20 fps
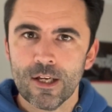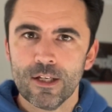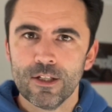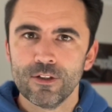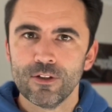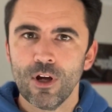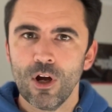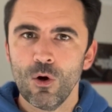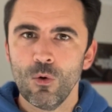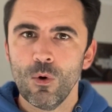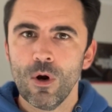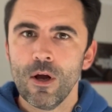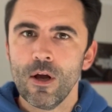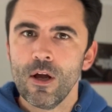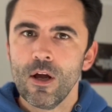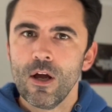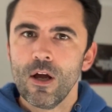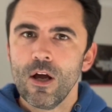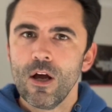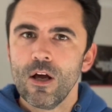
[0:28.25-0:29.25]
So
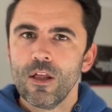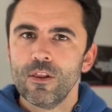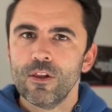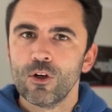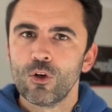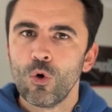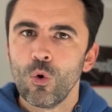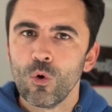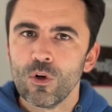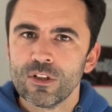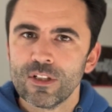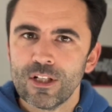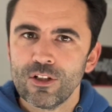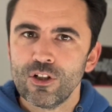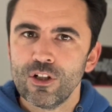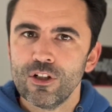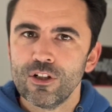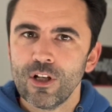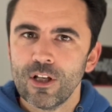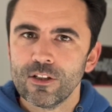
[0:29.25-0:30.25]
the core
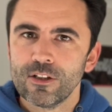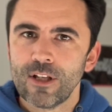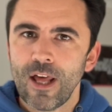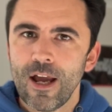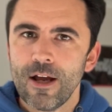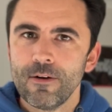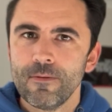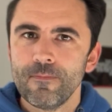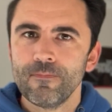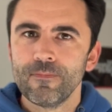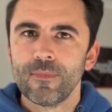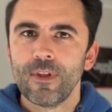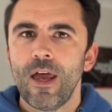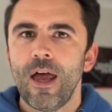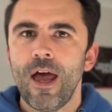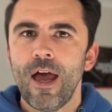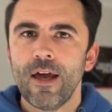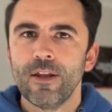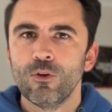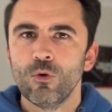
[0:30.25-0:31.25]
essentially shuts down
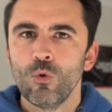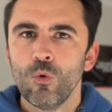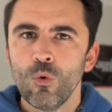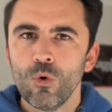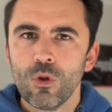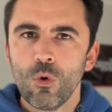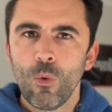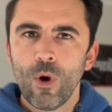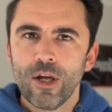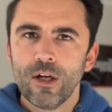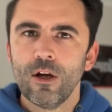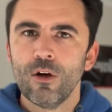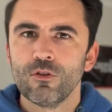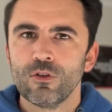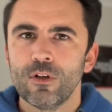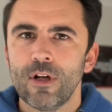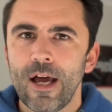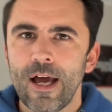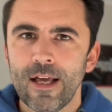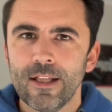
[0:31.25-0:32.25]
and all the weight goes
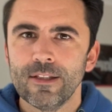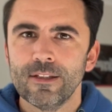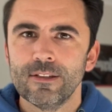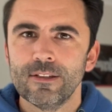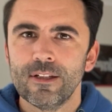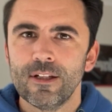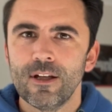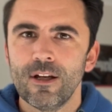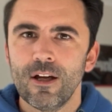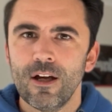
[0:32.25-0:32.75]
on the hands.